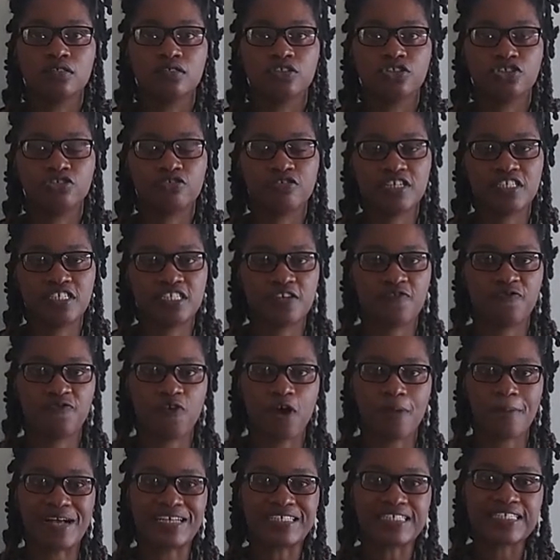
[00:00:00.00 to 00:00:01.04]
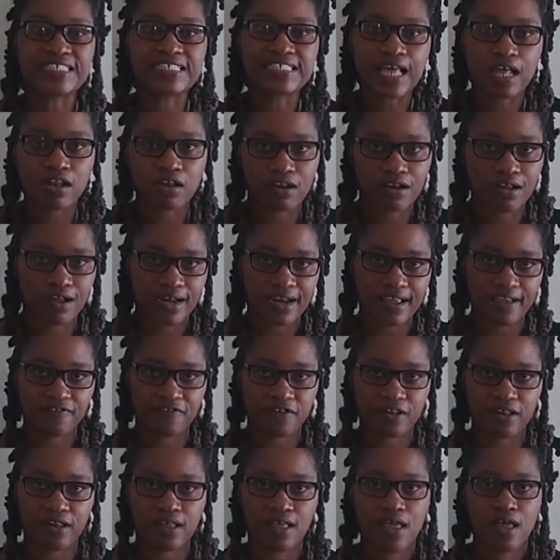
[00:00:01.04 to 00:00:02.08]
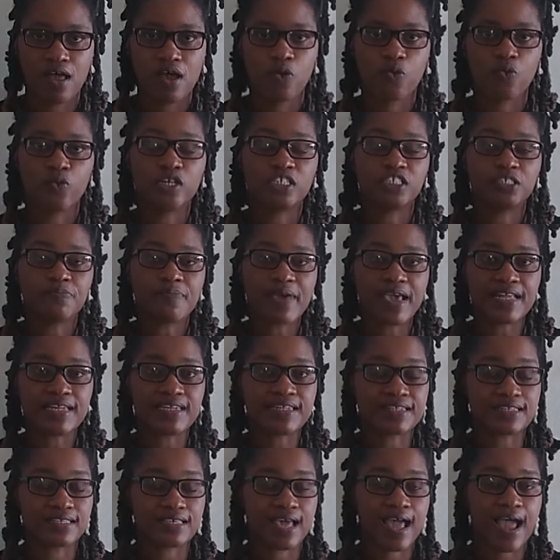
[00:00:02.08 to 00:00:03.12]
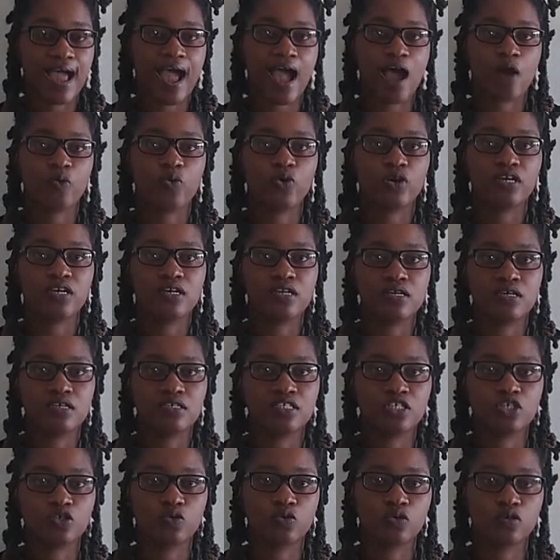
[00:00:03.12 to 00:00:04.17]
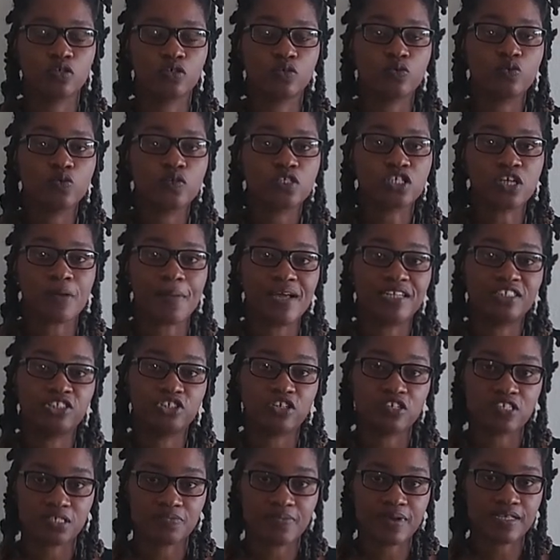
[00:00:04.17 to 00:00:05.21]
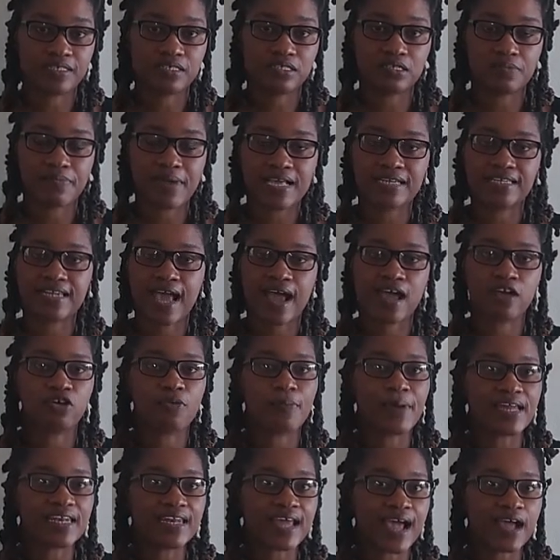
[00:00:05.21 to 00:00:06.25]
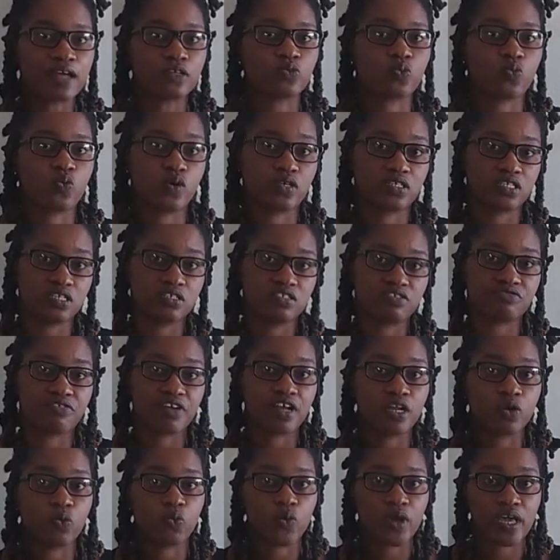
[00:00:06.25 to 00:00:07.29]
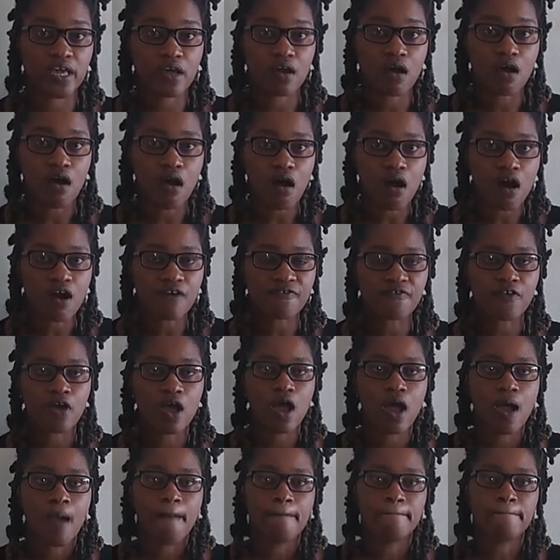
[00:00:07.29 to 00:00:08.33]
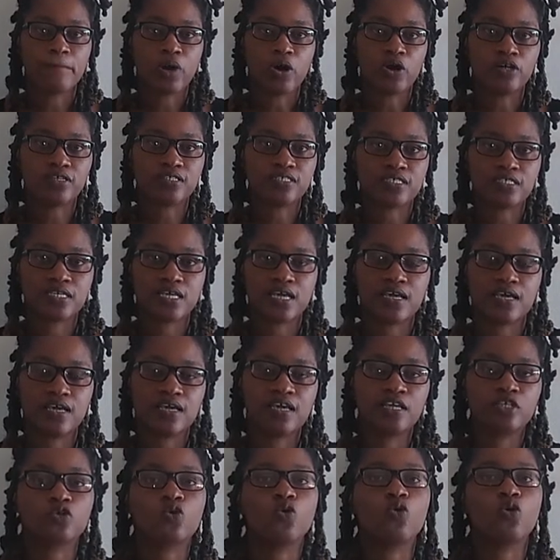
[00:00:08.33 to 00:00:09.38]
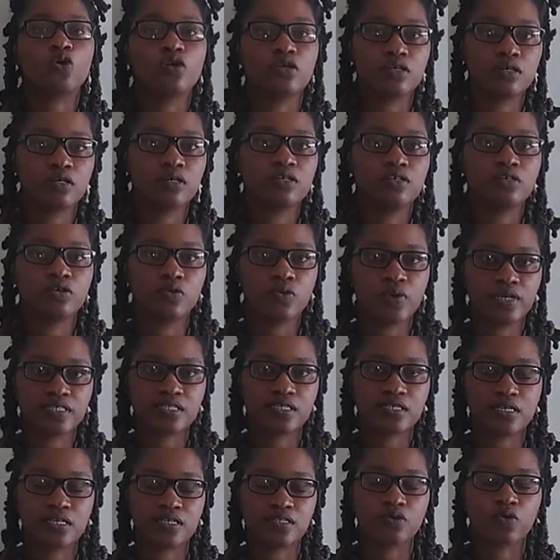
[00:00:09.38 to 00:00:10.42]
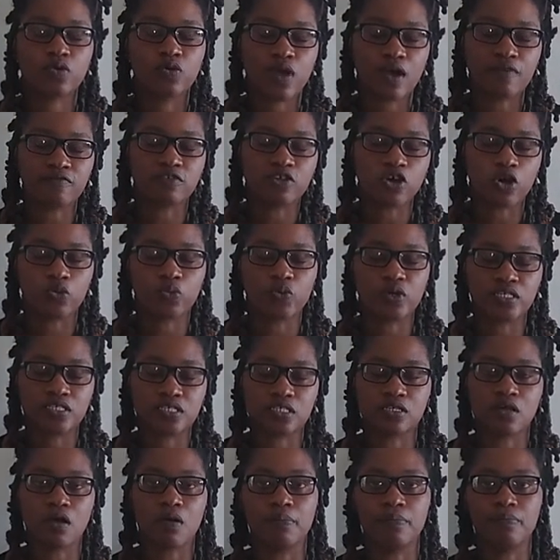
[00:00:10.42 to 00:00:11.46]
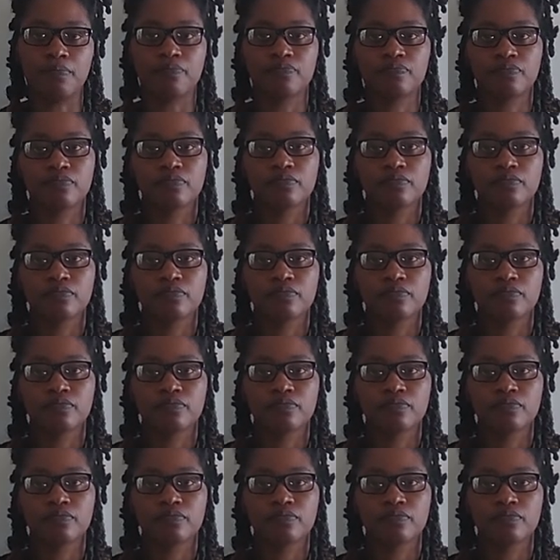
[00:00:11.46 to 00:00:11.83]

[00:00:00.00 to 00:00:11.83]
treat it from a cellular level, which meant I would need to do some adjustments to my diet. Now, my diet wasn't really way off, but it could do it. It could have done with some